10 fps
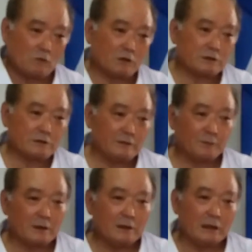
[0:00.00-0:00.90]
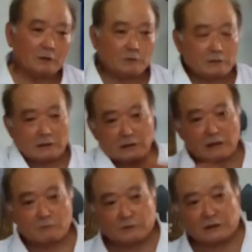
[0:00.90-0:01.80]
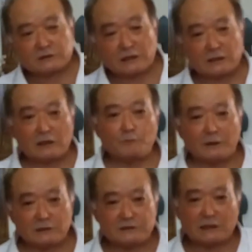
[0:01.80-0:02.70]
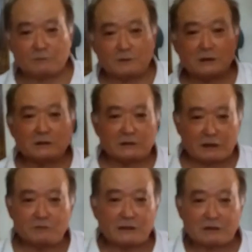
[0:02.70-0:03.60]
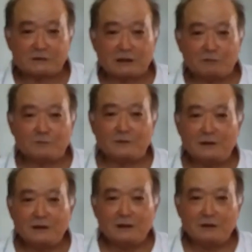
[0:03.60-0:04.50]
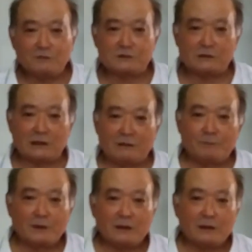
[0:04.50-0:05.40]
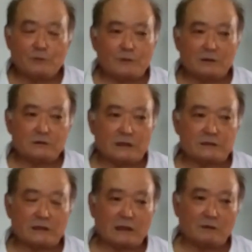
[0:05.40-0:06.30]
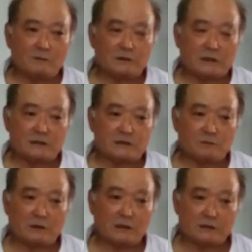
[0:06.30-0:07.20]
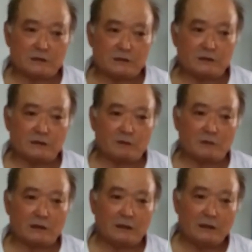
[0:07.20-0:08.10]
work, and I came to the United States. I find a job, technical job, which if I Sensei Shima, he didn't give